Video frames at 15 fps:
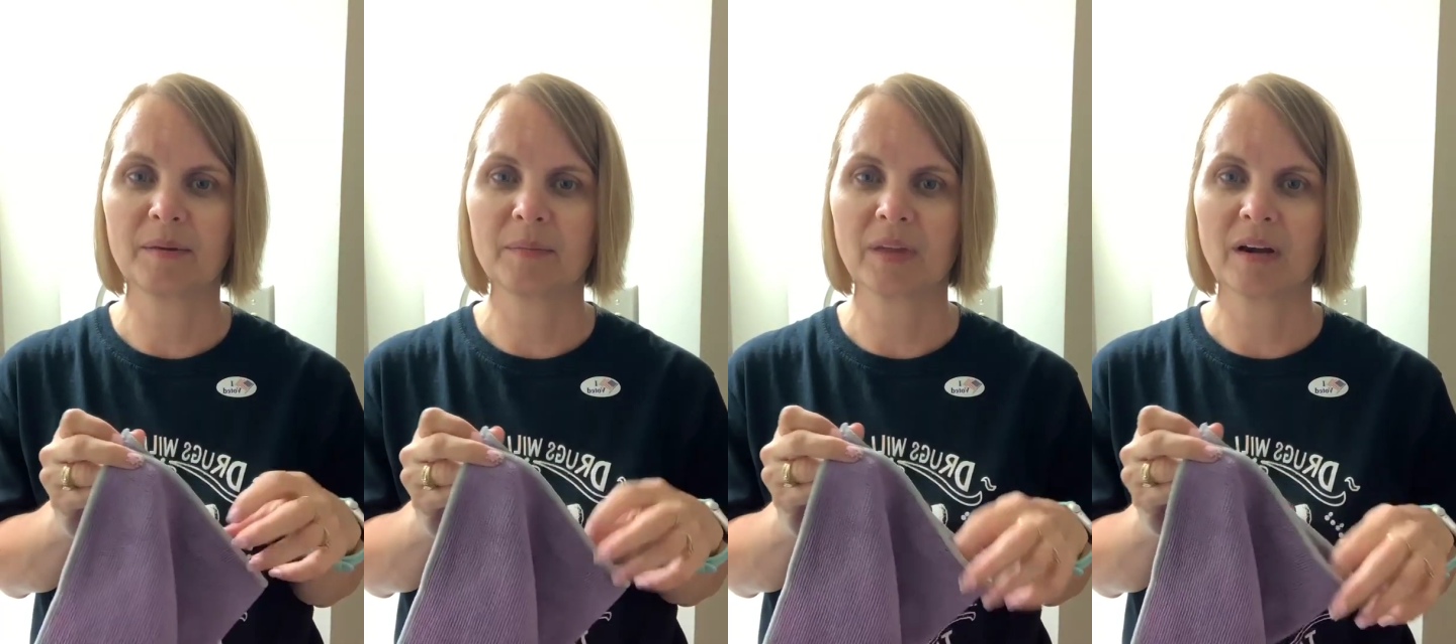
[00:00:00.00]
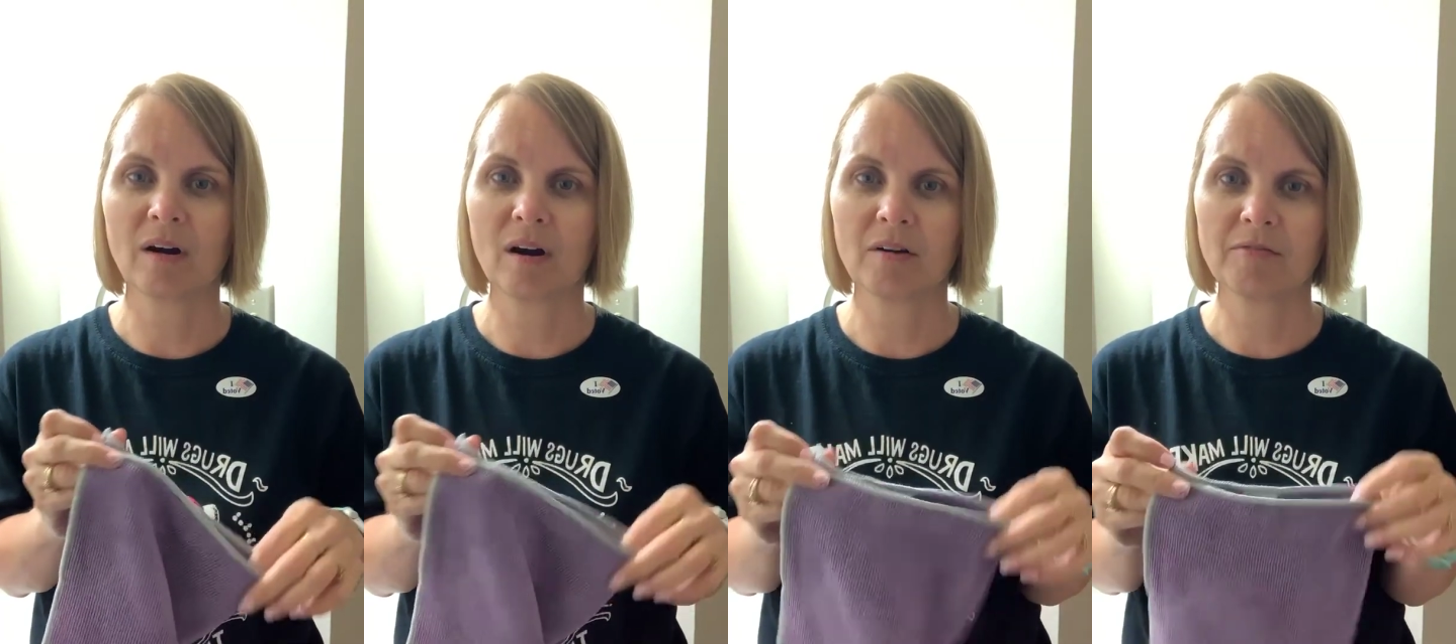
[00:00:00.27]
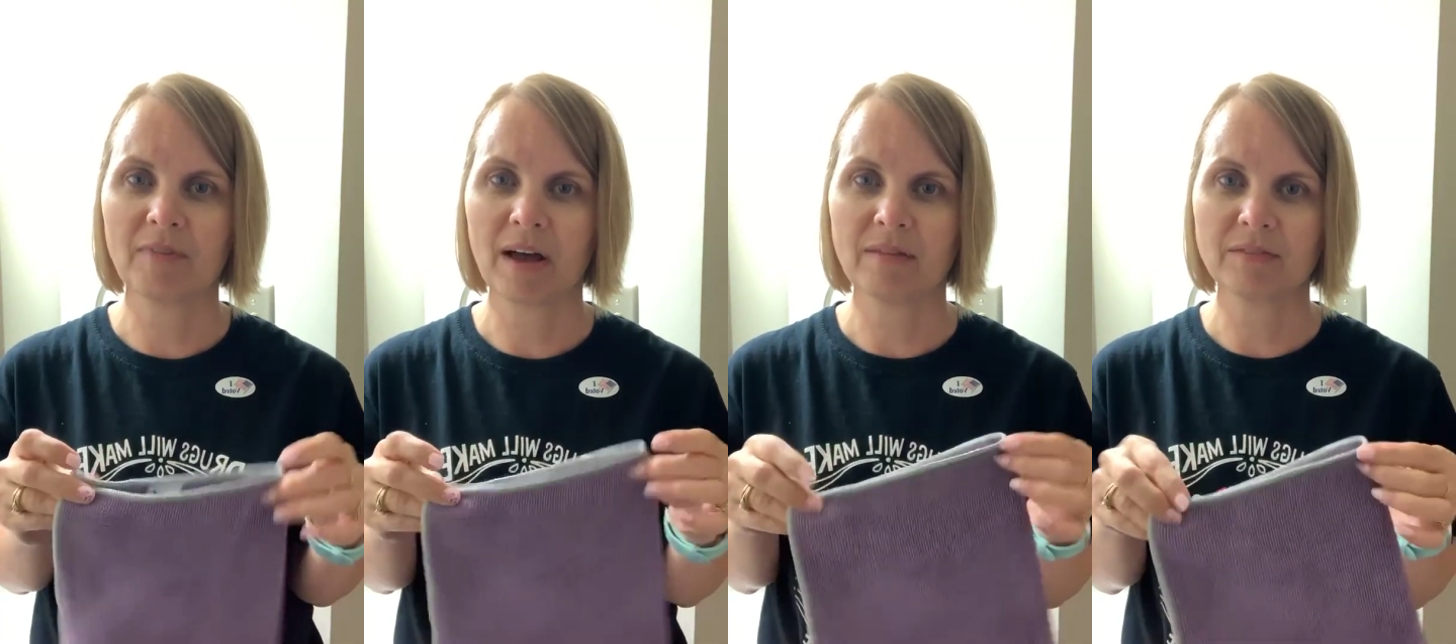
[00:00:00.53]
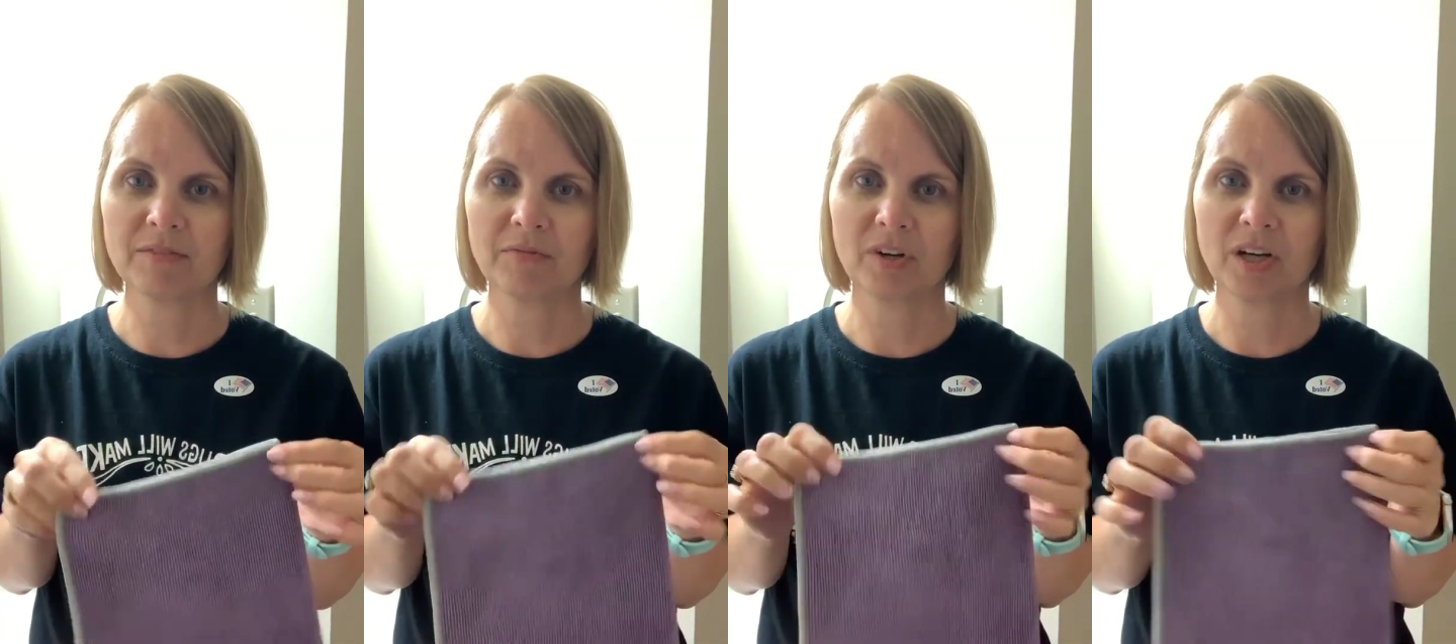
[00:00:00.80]
there are 5
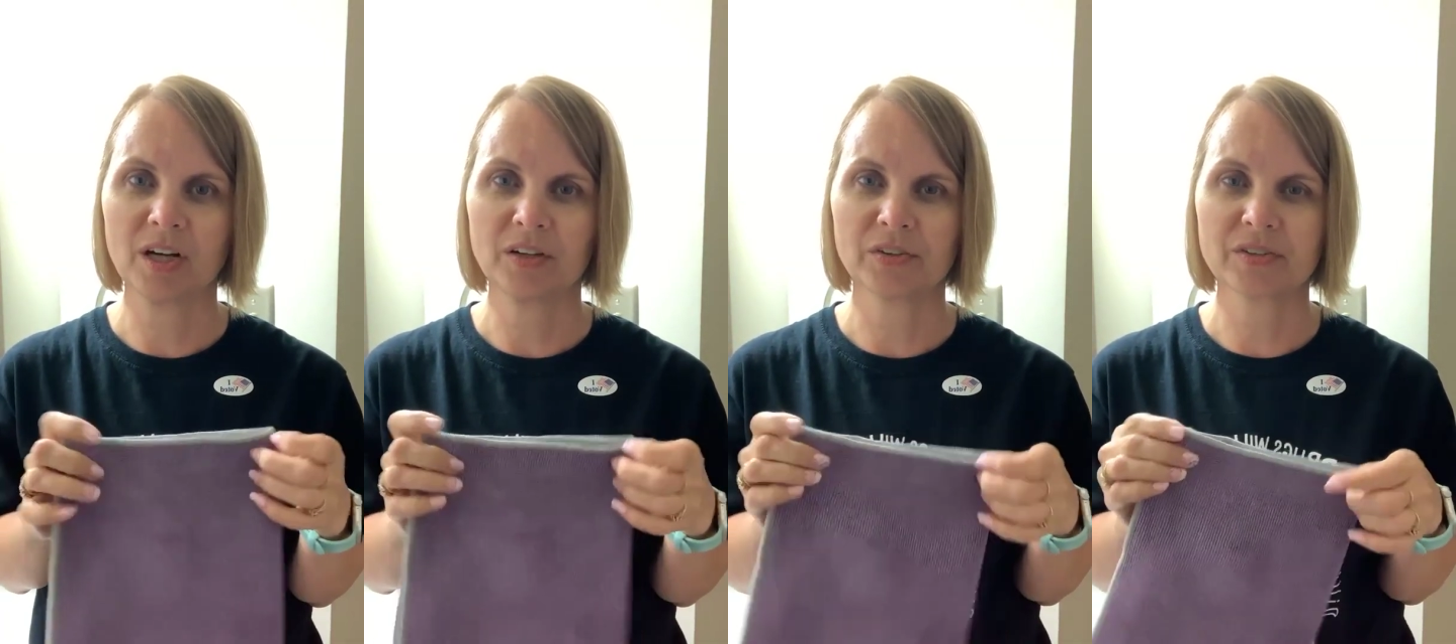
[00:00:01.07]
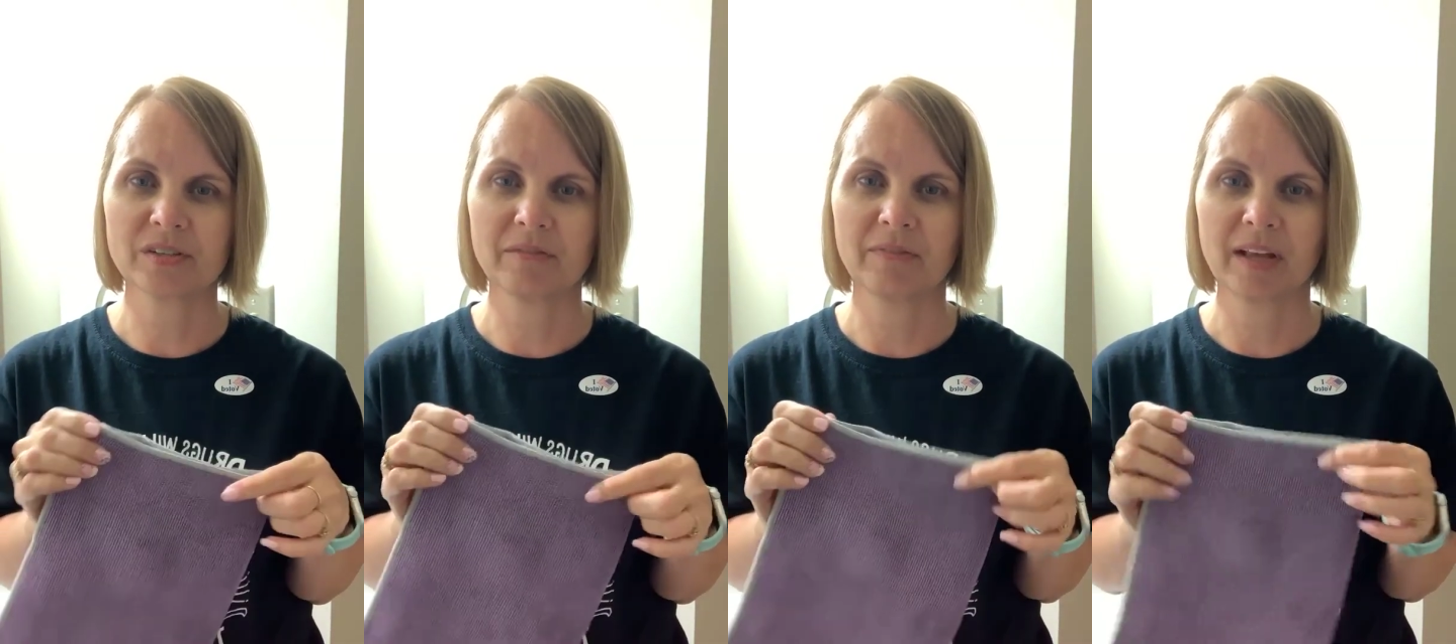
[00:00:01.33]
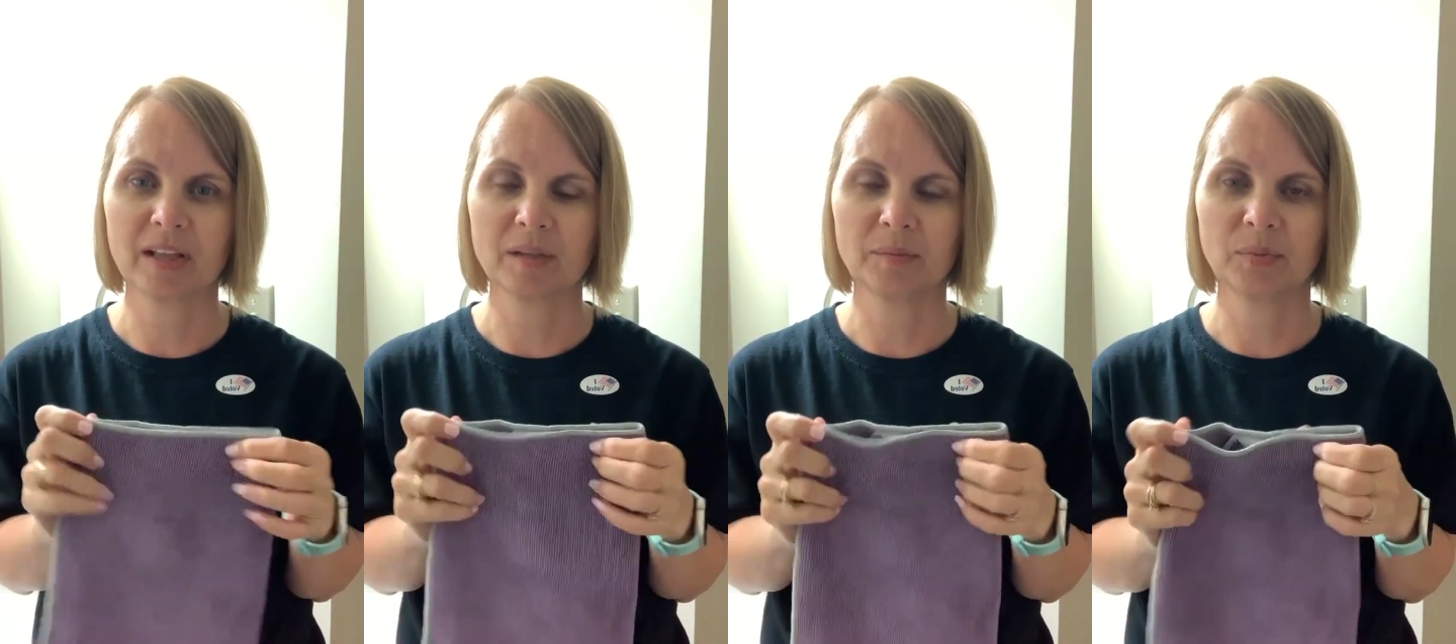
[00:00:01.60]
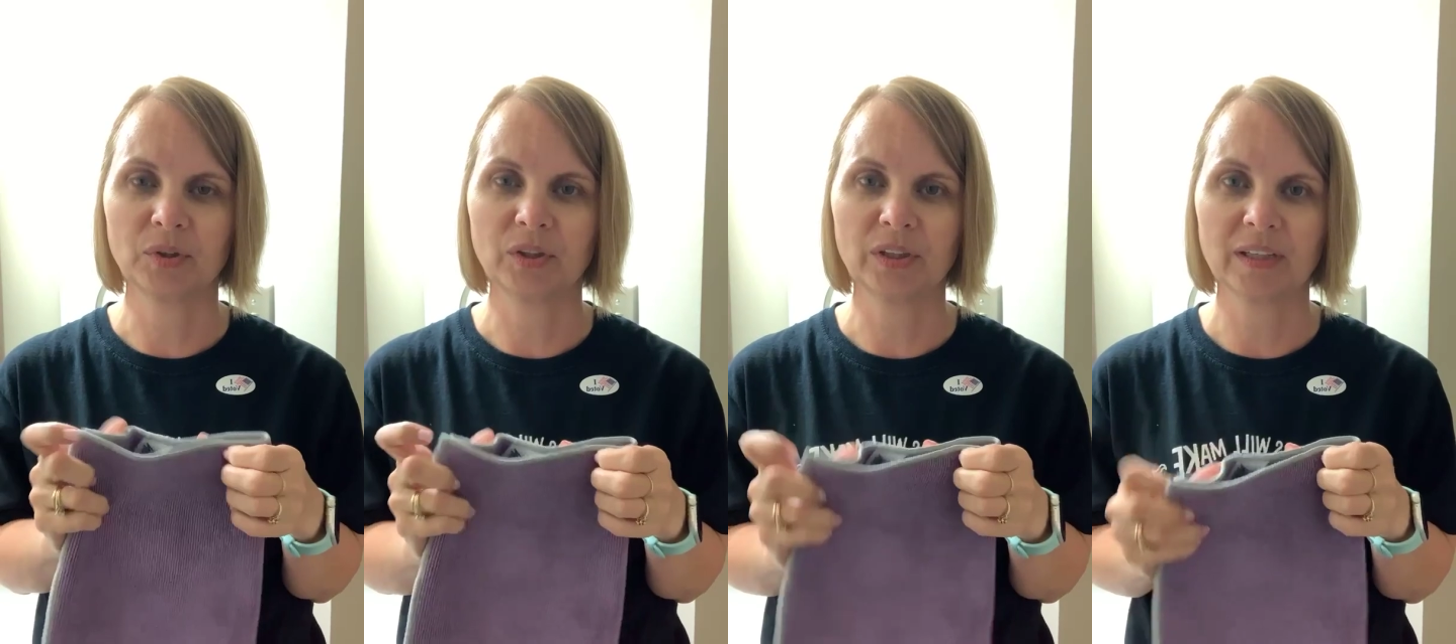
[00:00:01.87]
different colors
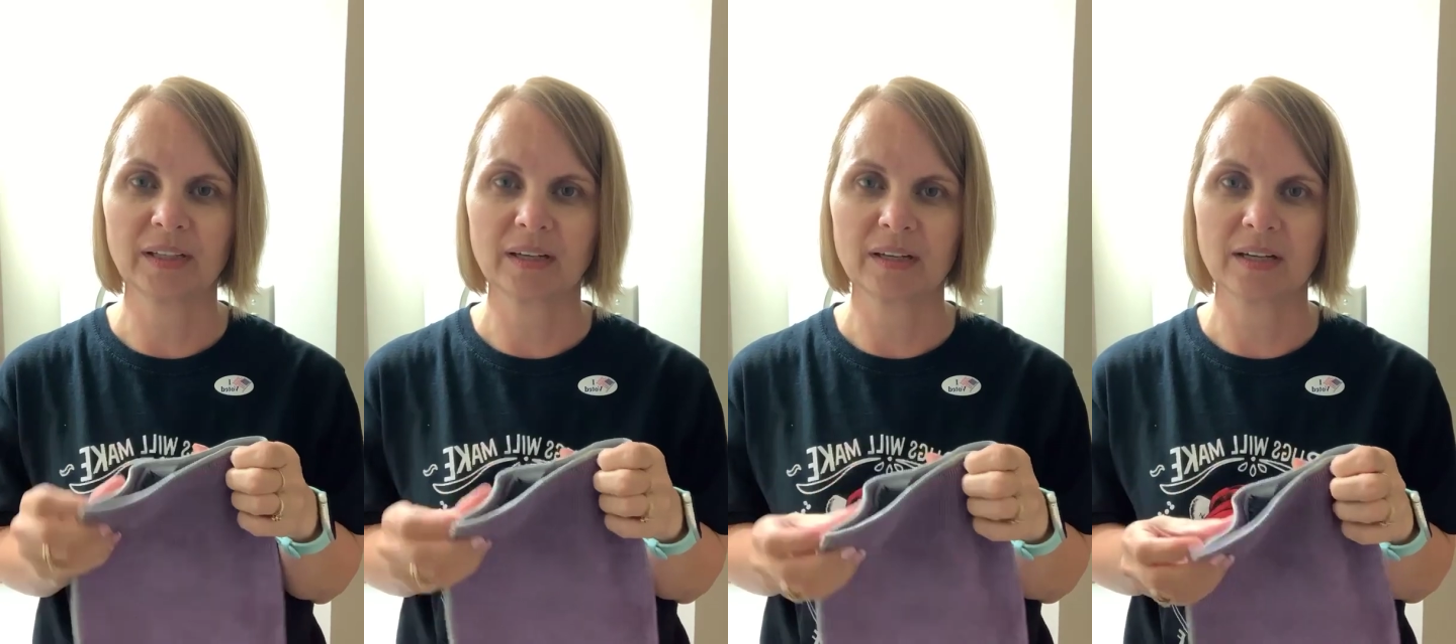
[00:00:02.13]
available